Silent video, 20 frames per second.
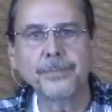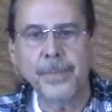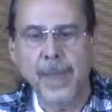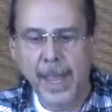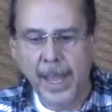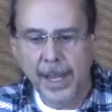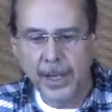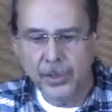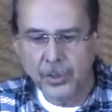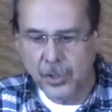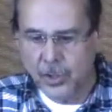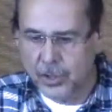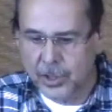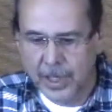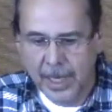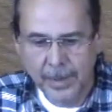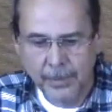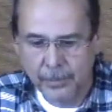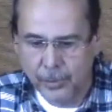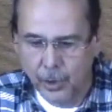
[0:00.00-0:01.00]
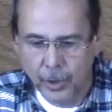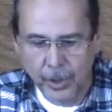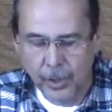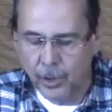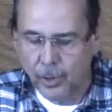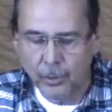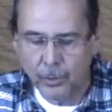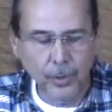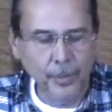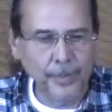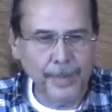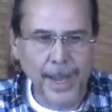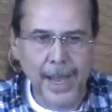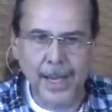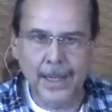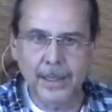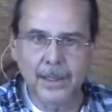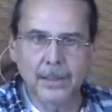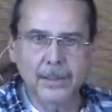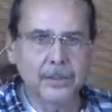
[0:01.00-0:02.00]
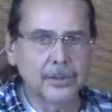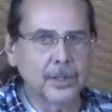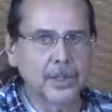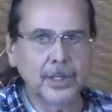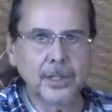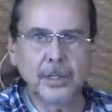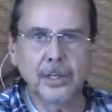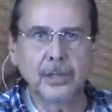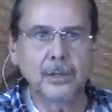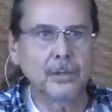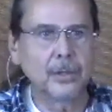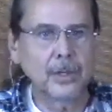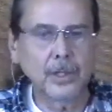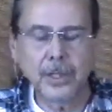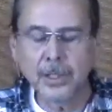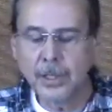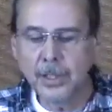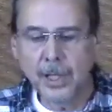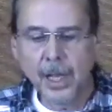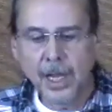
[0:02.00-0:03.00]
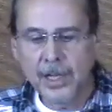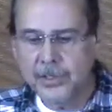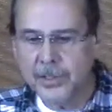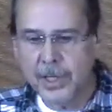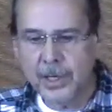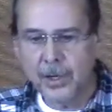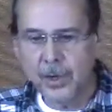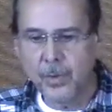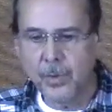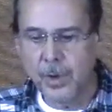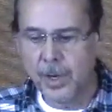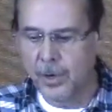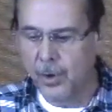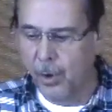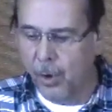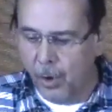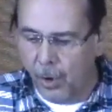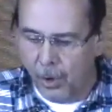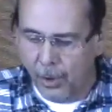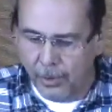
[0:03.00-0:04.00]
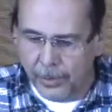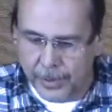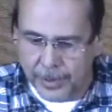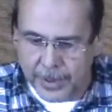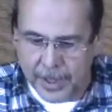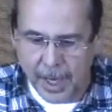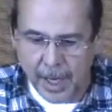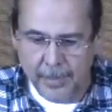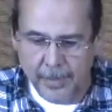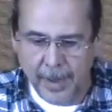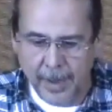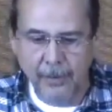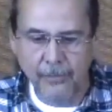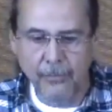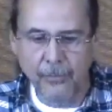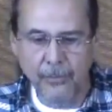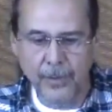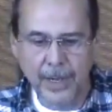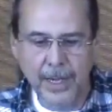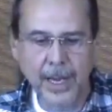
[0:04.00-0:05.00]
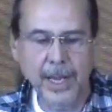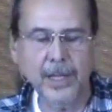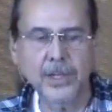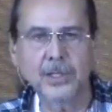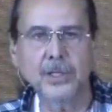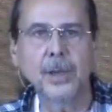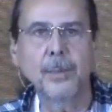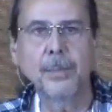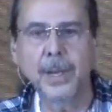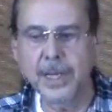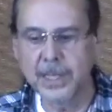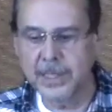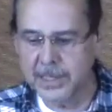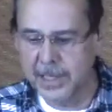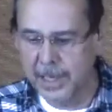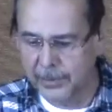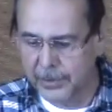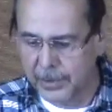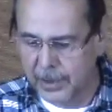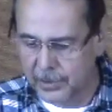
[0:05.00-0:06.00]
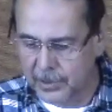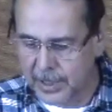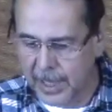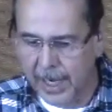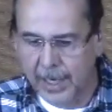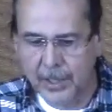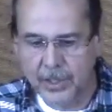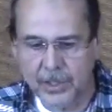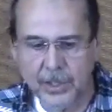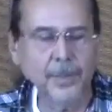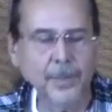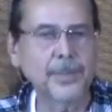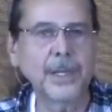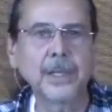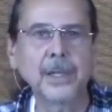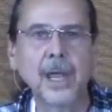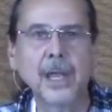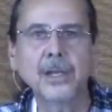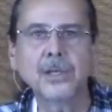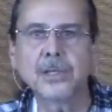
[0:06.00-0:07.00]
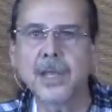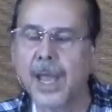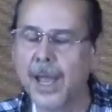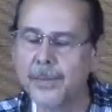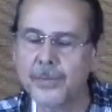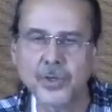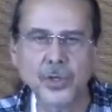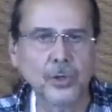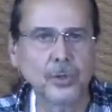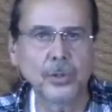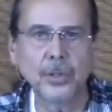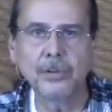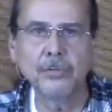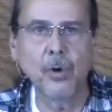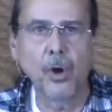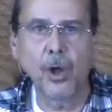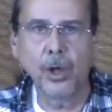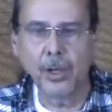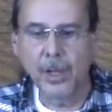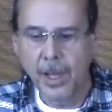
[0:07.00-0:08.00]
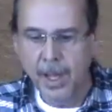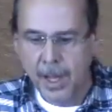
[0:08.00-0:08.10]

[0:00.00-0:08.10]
And just keep looking, you know, look back, look at the, look at the lies that go on all the time, every day. Somebody's out there saying something that is absolutely wrong.